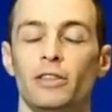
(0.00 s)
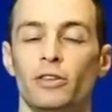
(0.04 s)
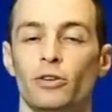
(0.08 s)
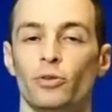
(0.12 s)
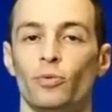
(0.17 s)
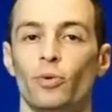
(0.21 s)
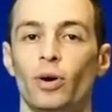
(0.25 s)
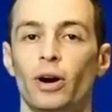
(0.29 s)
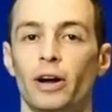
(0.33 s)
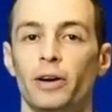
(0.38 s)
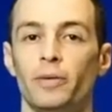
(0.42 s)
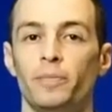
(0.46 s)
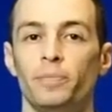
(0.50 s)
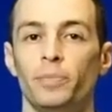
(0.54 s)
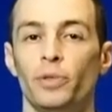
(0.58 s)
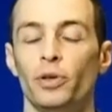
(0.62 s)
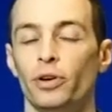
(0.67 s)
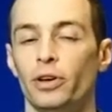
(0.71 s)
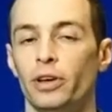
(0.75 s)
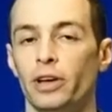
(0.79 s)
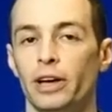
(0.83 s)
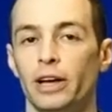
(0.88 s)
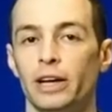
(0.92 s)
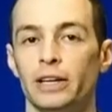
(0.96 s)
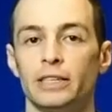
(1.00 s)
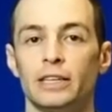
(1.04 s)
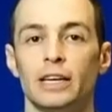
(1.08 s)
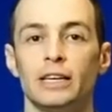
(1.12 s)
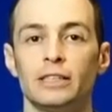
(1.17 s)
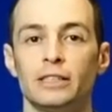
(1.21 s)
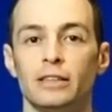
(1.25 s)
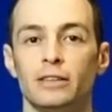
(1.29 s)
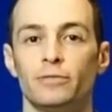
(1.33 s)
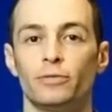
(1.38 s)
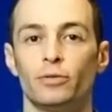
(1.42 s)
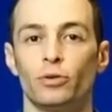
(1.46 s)
Either one, you can get
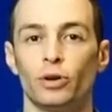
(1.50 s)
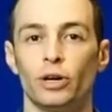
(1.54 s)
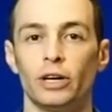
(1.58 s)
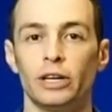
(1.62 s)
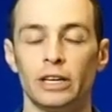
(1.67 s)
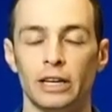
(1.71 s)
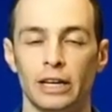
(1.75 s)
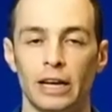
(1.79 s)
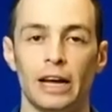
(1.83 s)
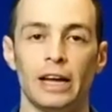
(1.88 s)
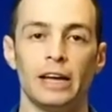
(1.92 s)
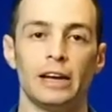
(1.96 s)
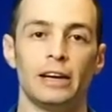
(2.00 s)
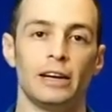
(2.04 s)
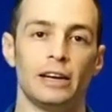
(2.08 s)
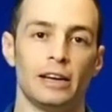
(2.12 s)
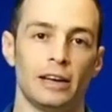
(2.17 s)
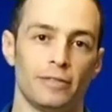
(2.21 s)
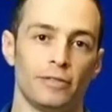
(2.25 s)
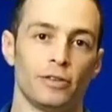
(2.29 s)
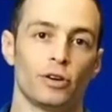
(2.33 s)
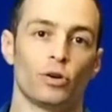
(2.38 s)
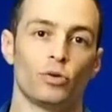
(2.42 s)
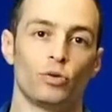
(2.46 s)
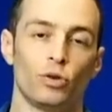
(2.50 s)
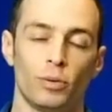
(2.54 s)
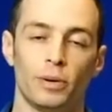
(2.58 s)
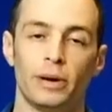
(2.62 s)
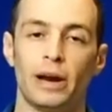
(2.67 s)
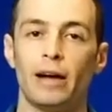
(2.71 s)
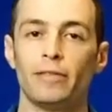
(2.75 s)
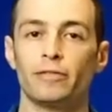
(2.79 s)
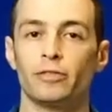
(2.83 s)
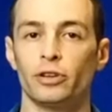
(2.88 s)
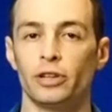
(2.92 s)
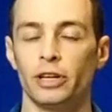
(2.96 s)
tested for it, and if you're a
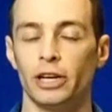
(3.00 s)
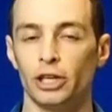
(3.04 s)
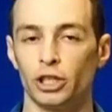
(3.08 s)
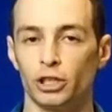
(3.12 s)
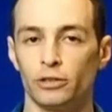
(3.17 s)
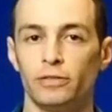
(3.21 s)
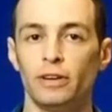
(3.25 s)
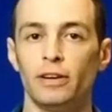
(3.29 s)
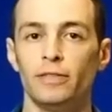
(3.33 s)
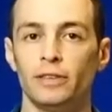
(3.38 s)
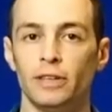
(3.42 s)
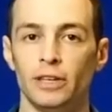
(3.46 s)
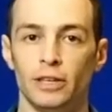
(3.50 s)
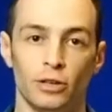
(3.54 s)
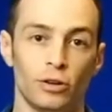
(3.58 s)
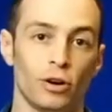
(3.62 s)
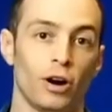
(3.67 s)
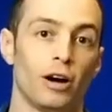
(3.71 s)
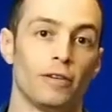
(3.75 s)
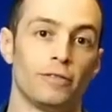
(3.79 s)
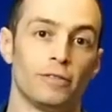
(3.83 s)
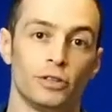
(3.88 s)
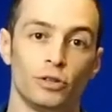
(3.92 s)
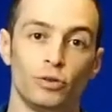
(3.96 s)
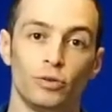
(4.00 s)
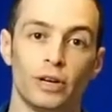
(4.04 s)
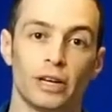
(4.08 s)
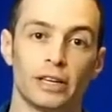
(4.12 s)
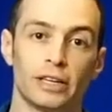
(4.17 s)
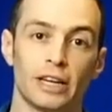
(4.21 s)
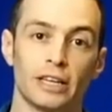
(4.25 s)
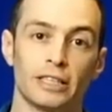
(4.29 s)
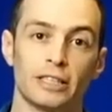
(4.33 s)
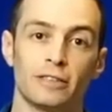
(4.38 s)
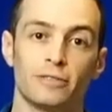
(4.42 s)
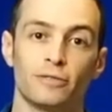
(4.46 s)
woman after the age of 50, you often do
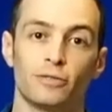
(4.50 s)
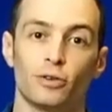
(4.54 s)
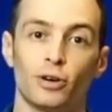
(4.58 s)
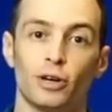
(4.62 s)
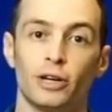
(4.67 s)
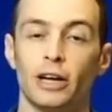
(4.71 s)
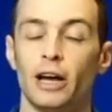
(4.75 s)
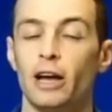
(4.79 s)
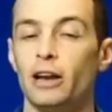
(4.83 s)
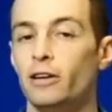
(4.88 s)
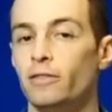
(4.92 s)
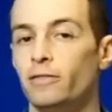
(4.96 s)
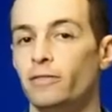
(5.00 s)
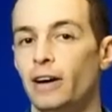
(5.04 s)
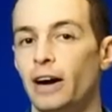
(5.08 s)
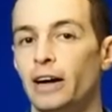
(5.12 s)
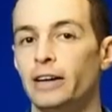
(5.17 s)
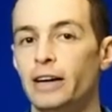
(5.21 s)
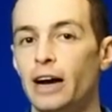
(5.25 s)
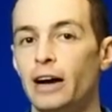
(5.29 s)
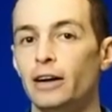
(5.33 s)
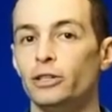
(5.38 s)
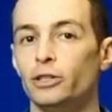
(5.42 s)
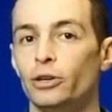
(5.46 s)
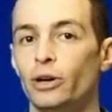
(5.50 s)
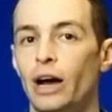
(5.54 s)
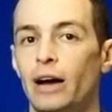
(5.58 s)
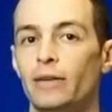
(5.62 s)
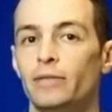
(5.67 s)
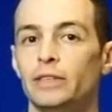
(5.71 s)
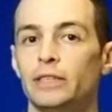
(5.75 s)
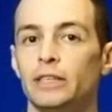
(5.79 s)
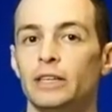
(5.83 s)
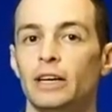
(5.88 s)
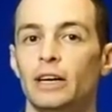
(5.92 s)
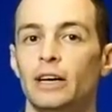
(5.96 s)
get tested for it, and you find out you
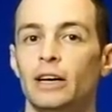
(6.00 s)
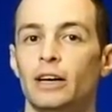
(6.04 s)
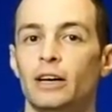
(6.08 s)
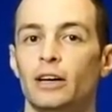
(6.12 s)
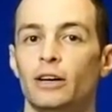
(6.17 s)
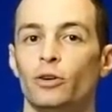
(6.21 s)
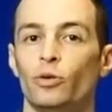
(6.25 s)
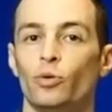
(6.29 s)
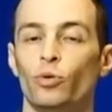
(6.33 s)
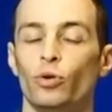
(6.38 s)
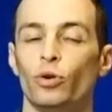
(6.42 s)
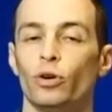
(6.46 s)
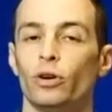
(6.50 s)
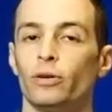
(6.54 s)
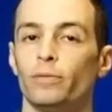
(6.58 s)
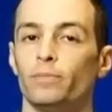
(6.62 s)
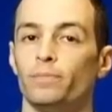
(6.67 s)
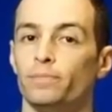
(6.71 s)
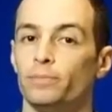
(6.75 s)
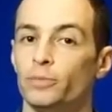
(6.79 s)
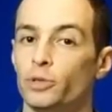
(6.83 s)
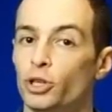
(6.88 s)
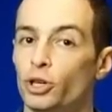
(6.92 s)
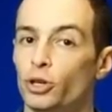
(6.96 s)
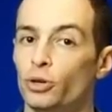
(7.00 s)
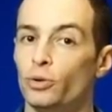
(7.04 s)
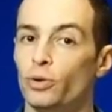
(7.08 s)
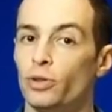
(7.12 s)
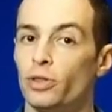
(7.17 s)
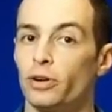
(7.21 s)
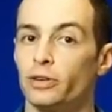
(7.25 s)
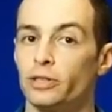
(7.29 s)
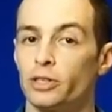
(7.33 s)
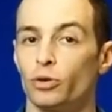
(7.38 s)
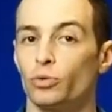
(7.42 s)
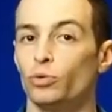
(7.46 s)
have it. Or two,
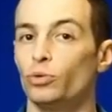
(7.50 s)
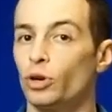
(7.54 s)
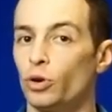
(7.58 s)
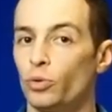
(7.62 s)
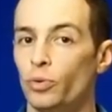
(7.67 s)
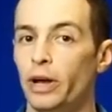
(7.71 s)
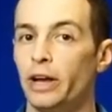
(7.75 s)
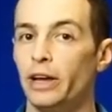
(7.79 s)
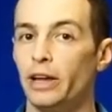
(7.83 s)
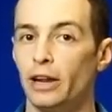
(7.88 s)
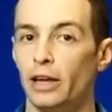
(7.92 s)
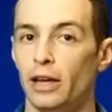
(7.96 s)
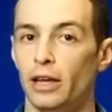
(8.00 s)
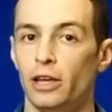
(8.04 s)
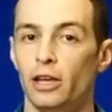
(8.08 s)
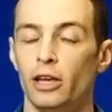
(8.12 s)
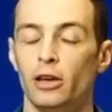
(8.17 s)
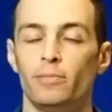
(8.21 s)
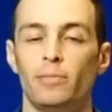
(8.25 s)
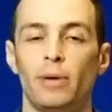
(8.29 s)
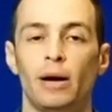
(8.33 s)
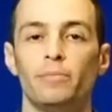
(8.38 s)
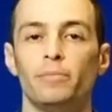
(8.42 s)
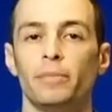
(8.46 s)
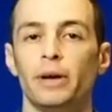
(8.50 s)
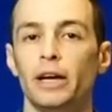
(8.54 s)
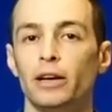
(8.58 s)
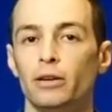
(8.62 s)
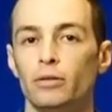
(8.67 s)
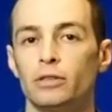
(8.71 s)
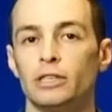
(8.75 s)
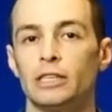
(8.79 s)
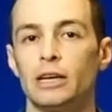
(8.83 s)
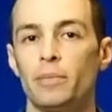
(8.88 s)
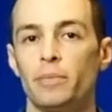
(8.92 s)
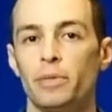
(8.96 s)
there's a rude awakening. You bump
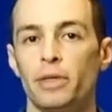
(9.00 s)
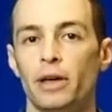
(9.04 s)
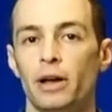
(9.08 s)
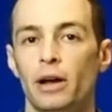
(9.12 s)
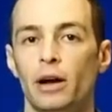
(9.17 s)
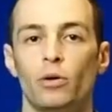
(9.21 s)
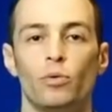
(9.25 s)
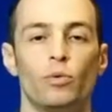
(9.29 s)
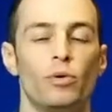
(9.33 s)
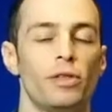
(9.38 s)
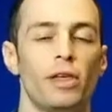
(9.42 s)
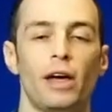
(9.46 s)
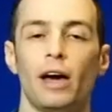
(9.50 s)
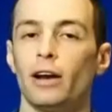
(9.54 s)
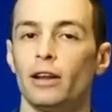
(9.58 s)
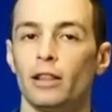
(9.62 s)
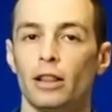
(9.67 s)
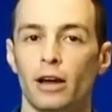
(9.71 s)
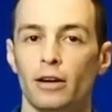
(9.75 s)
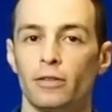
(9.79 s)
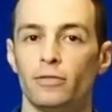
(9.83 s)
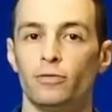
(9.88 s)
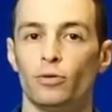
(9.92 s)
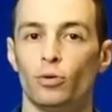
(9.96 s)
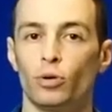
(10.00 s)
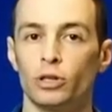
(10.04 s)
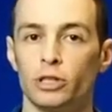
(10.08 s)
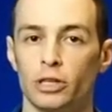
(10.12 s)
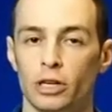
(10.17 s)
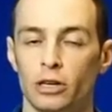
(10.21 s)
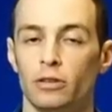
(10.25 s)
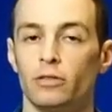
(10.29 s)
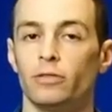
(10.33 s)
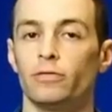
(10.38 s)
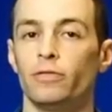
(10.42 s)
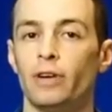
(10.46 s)
into something without a lot of
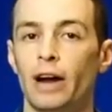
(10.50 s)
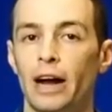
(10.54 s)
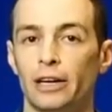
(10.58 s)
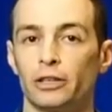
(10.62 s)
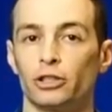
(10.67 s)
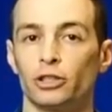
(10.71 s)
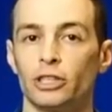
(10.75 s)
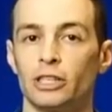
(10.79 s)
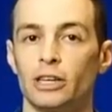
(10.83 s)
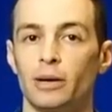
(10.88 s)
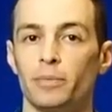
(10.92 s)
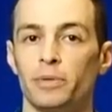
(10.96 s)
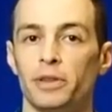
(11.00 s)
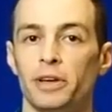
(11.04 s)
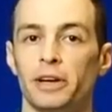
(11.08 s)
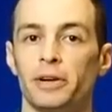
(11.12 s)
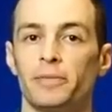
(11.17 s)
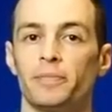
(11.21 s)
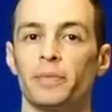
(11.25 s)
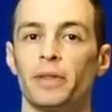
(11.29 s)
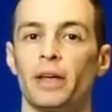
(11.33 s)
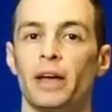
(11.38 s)
force, and you fracture something.